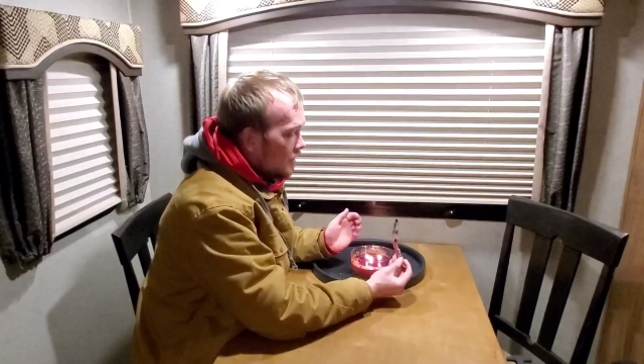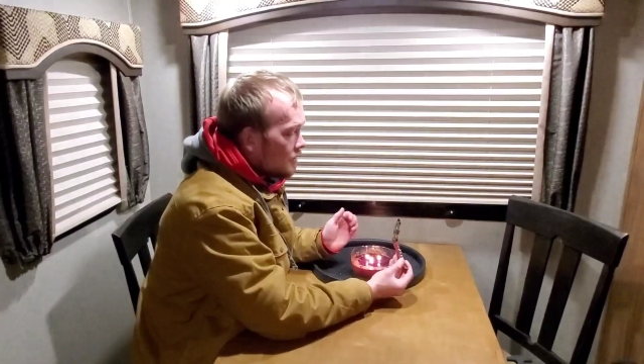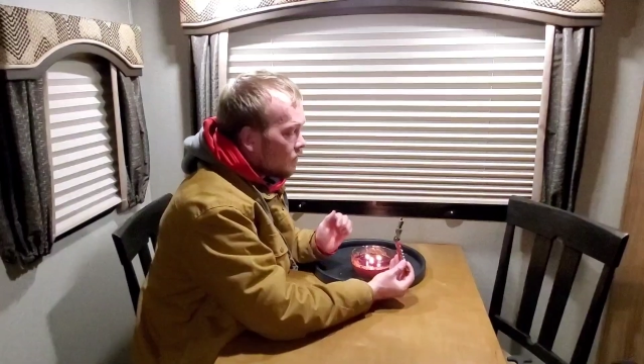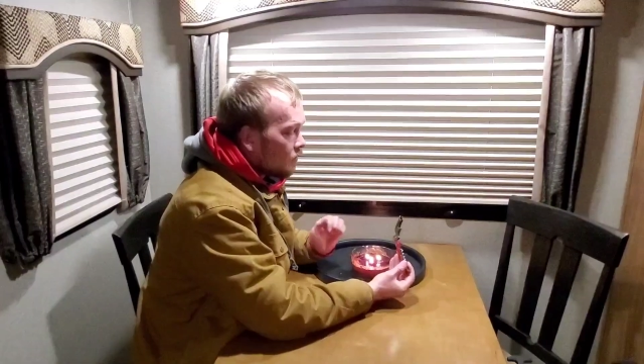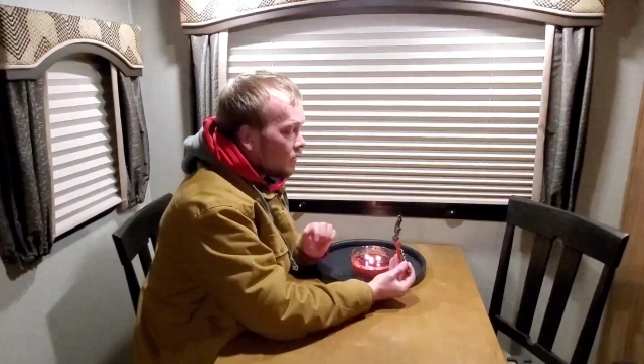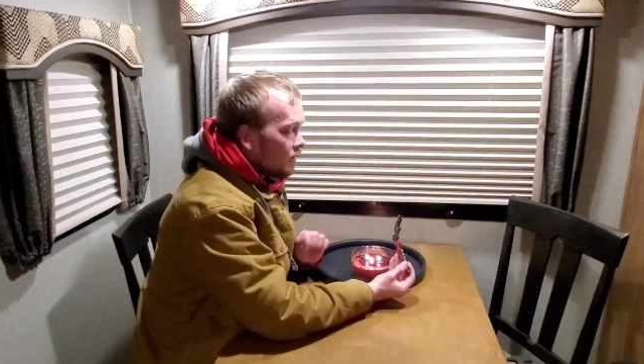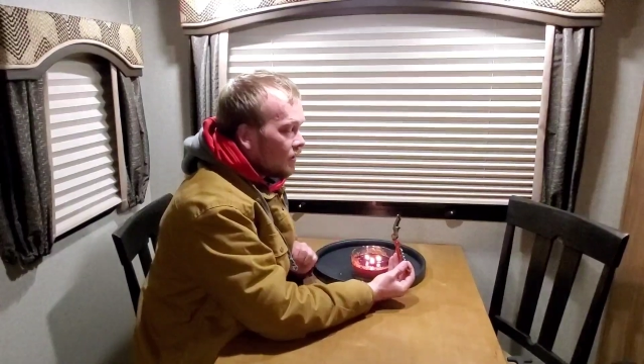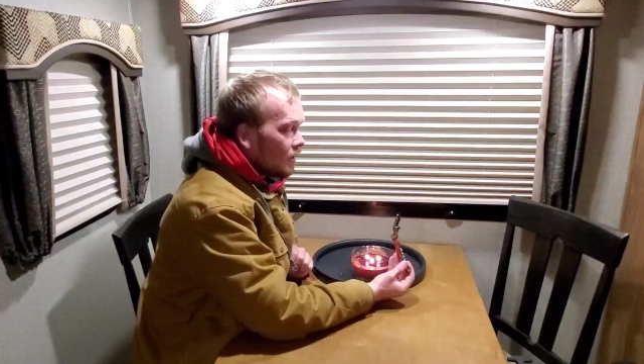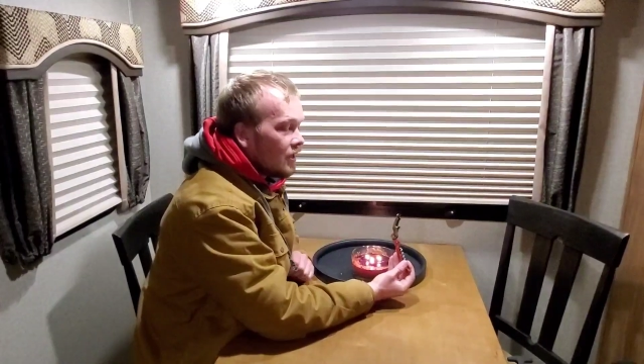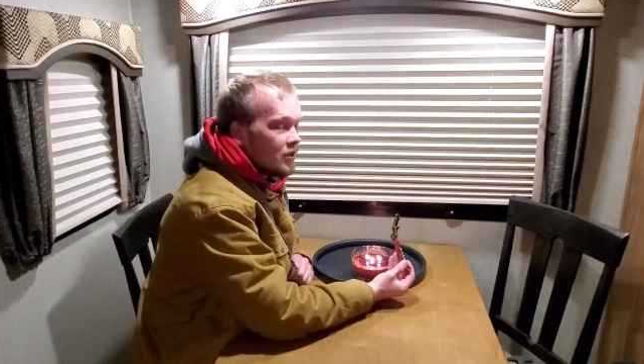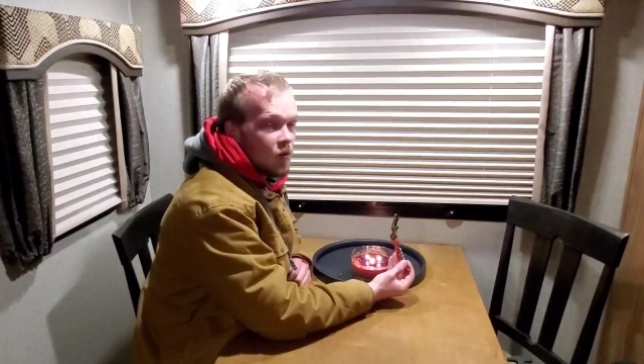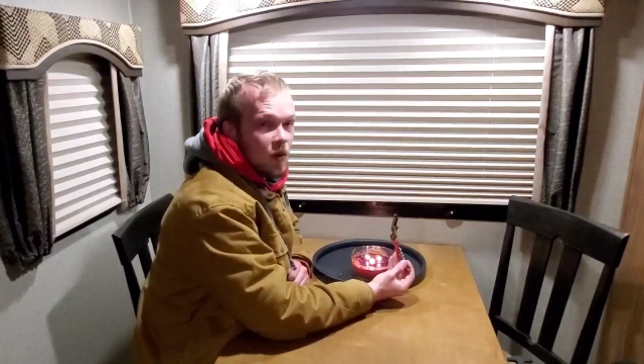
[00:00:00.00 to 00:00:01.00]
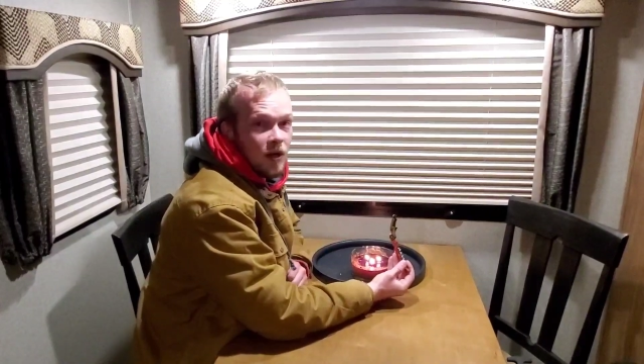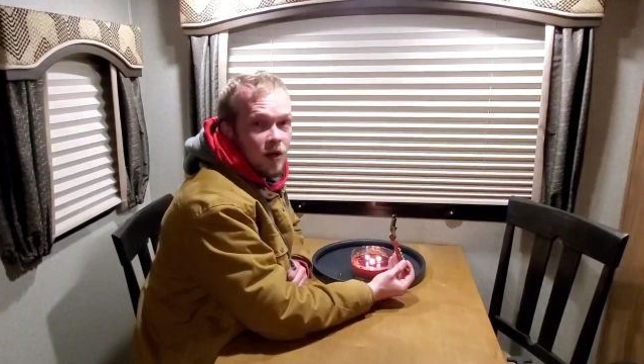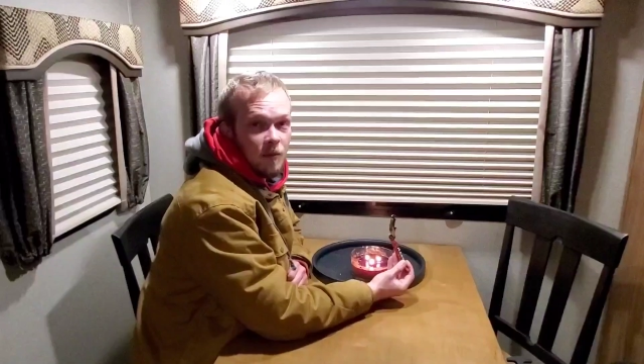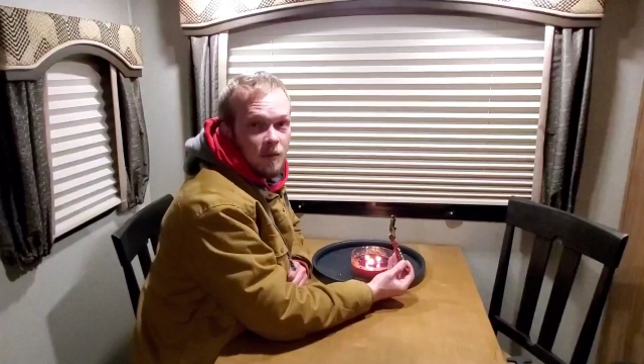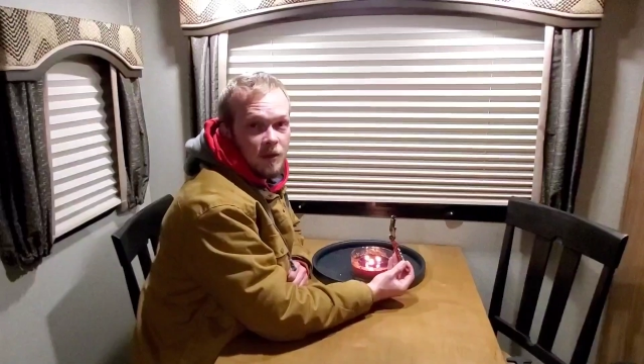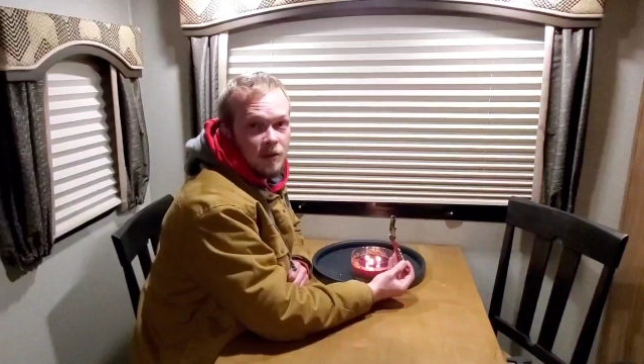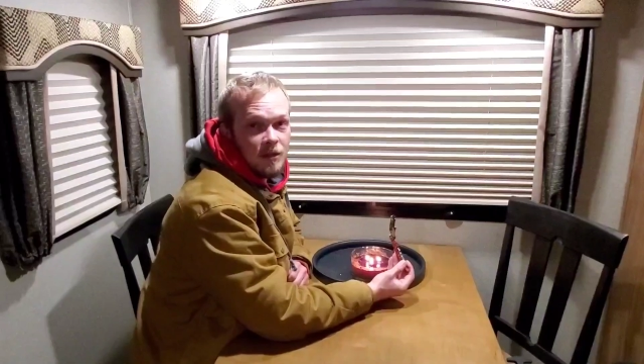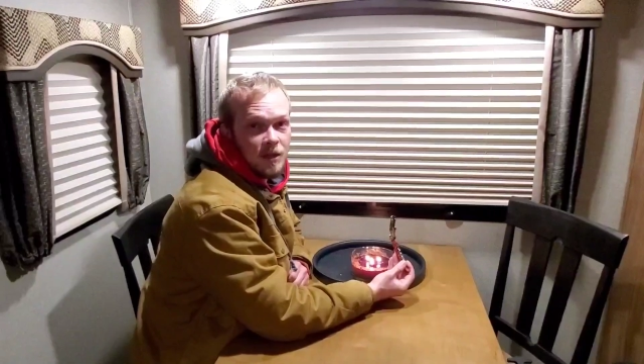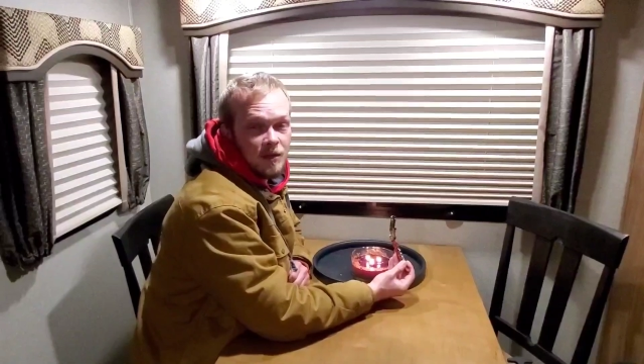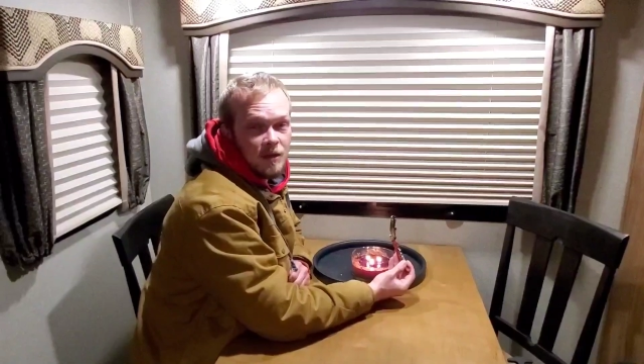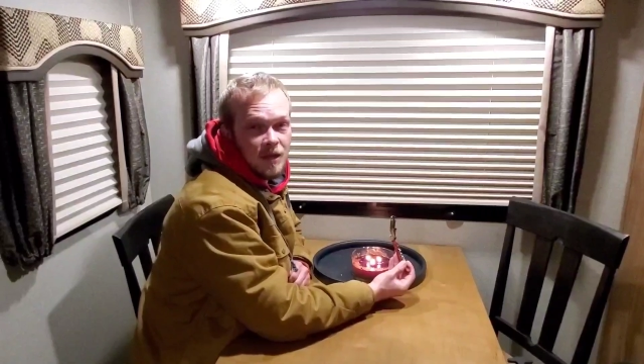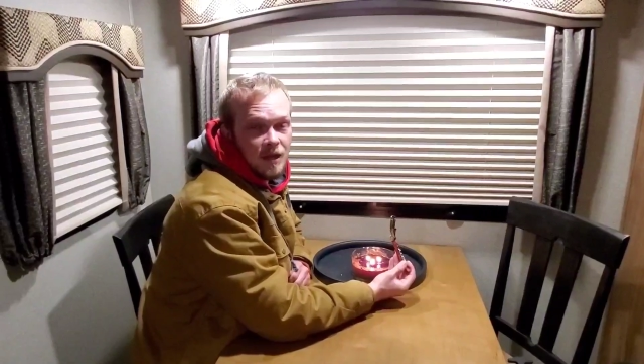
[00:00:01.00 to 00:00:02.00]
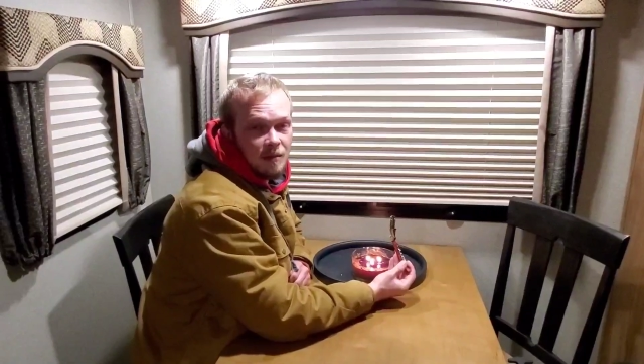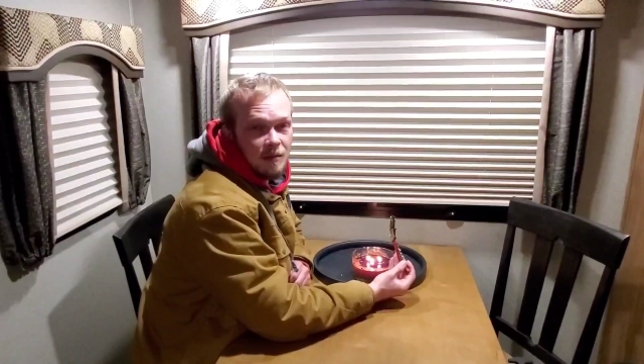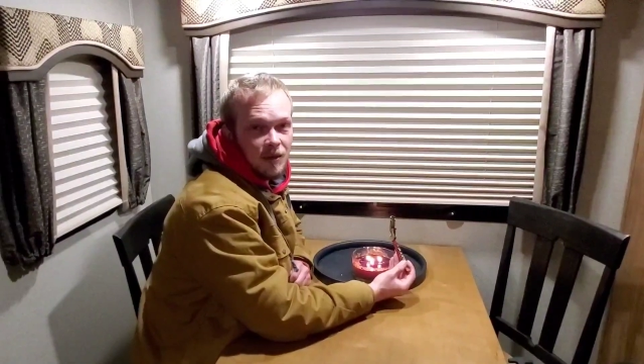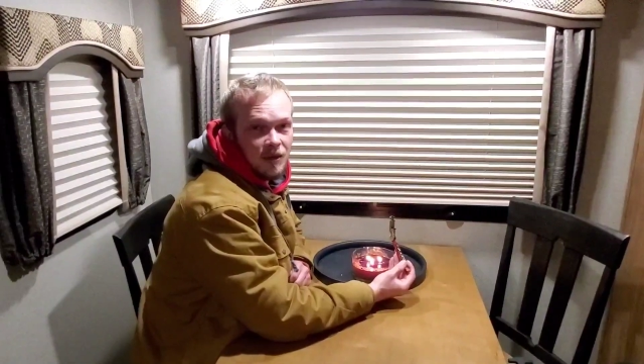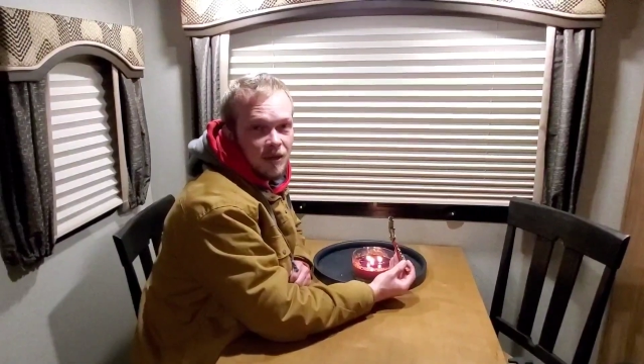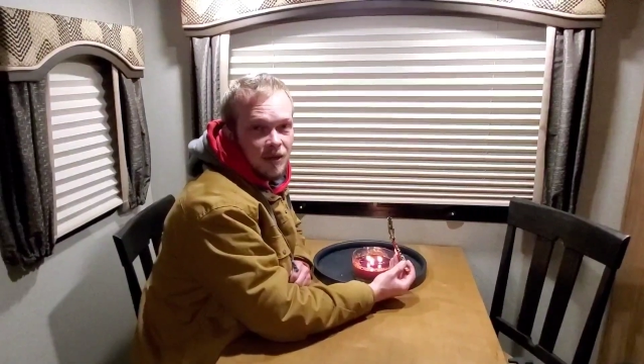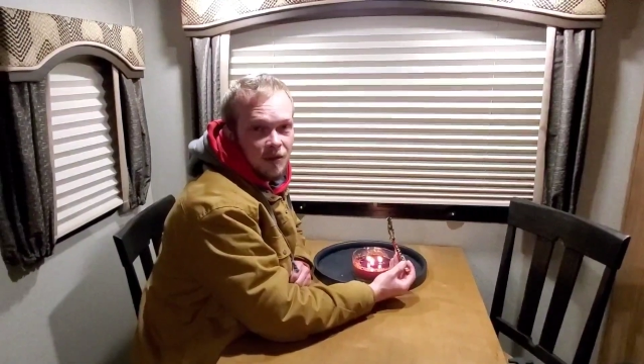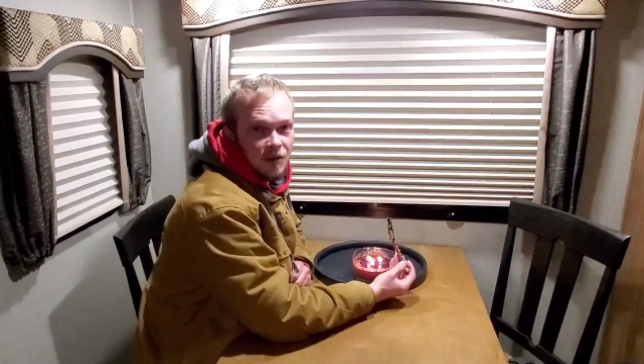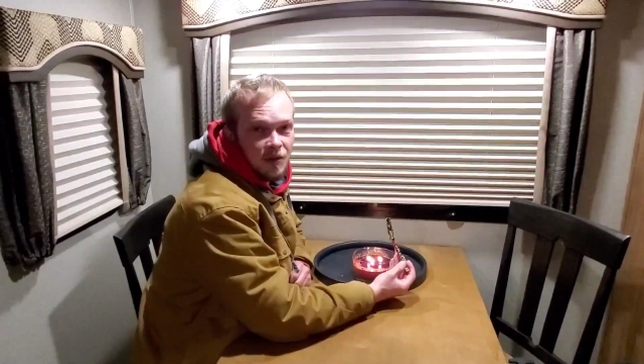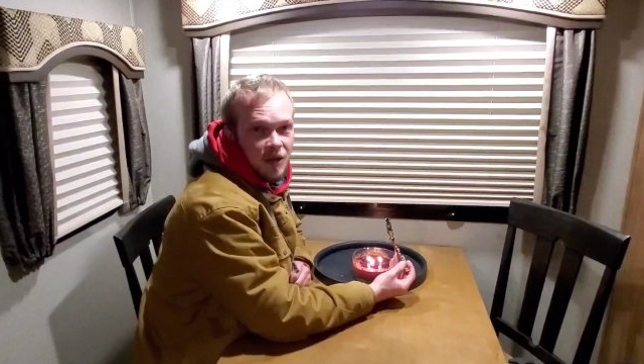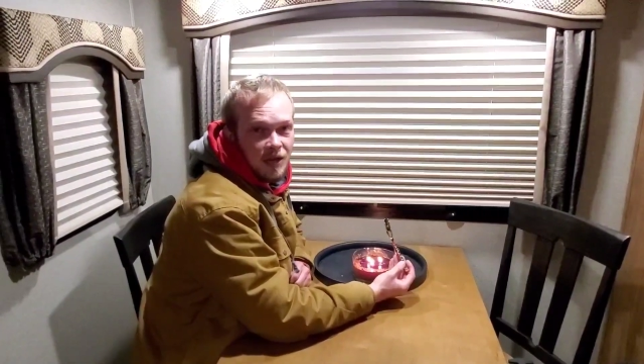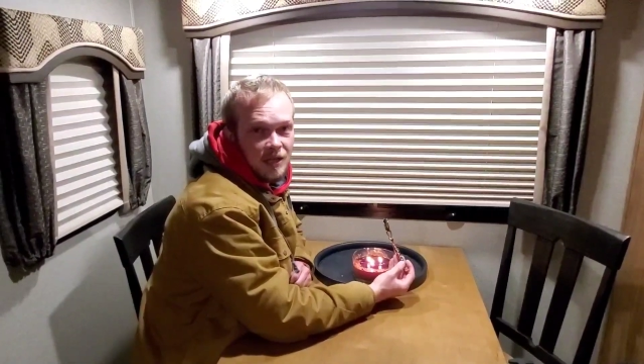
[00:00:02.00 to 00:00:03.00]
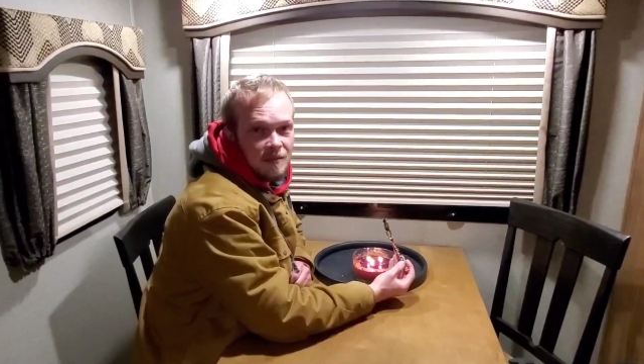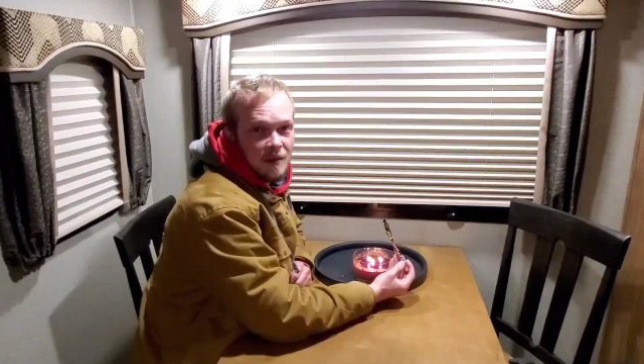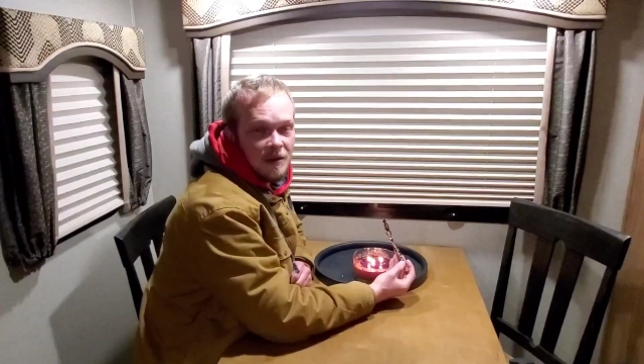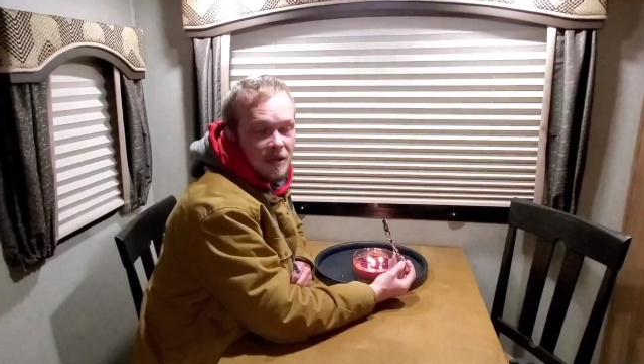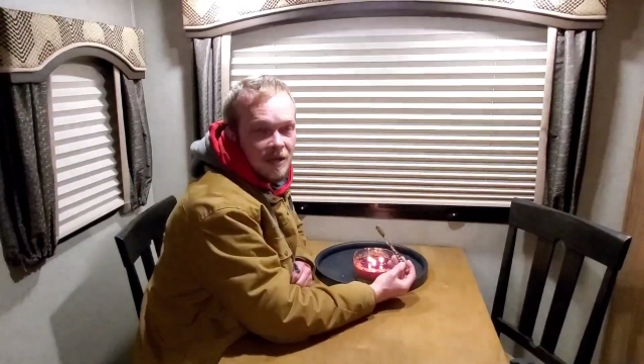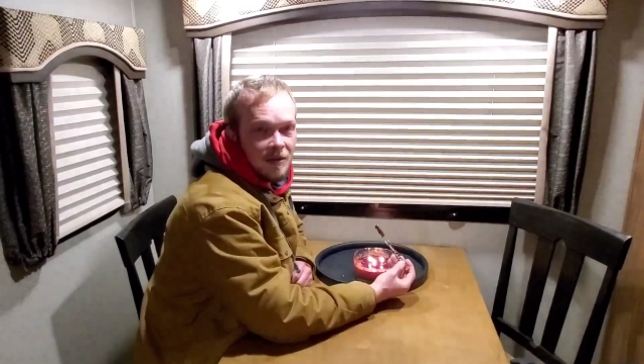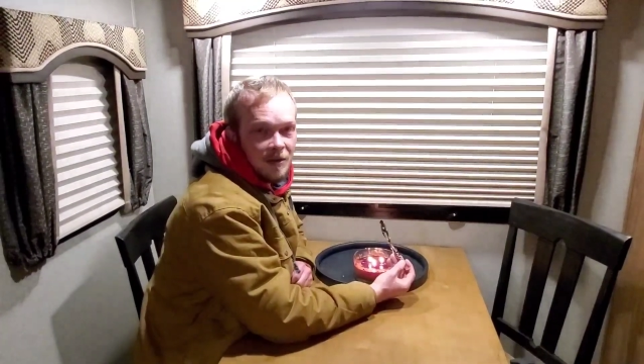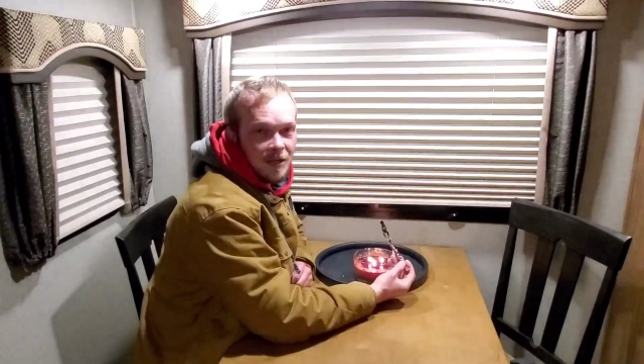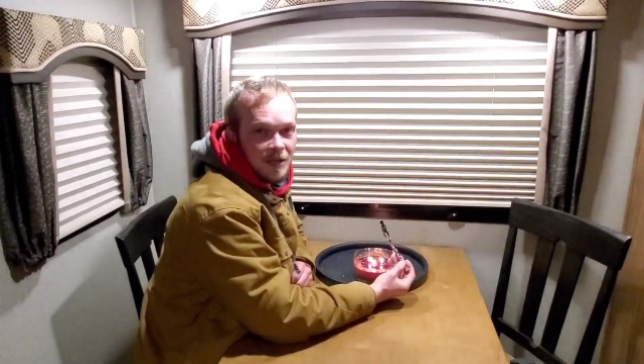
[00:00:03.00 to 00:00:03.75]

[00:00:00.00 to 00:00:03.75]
It's a really nice wine opener, so it's not burning or like smoking or